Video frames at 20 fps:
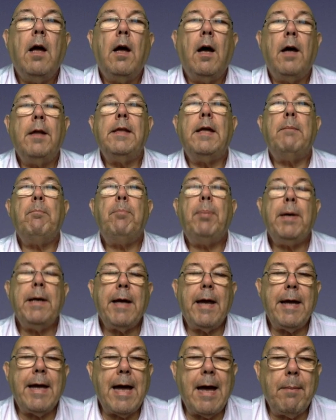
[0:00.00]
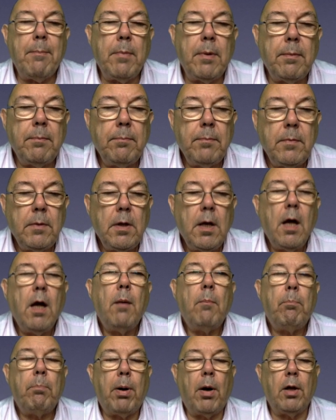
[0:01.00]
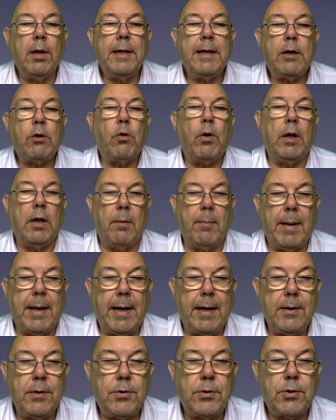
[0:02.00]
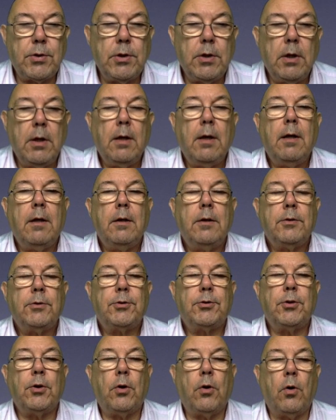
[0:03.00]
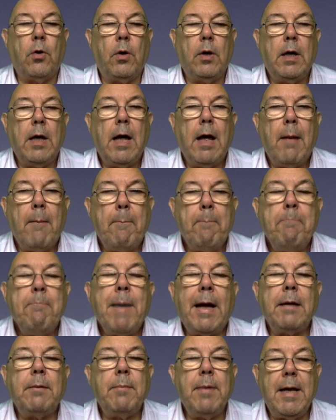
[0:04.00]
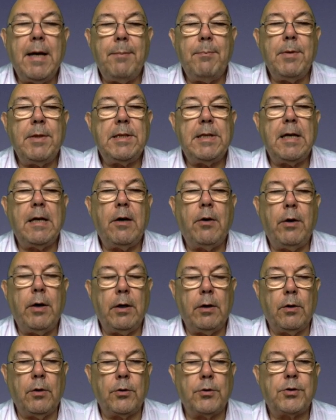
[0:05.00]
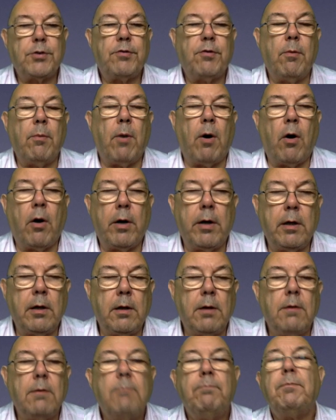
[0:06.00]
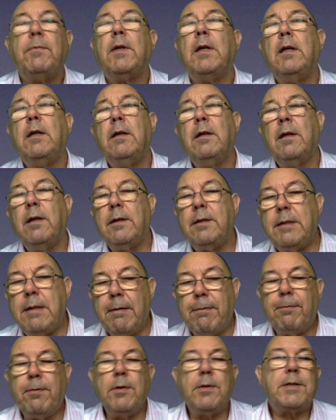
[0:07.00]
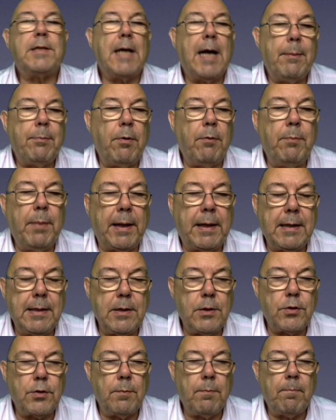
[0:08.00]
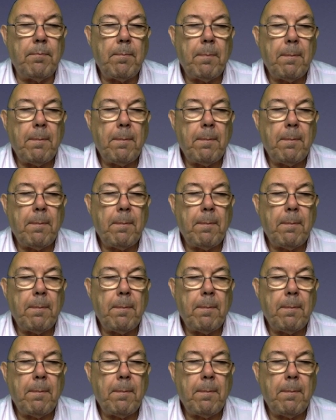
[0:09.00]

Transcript: And then PAM, polyacrylamides. So man-made materials from oil, different type of mechanism.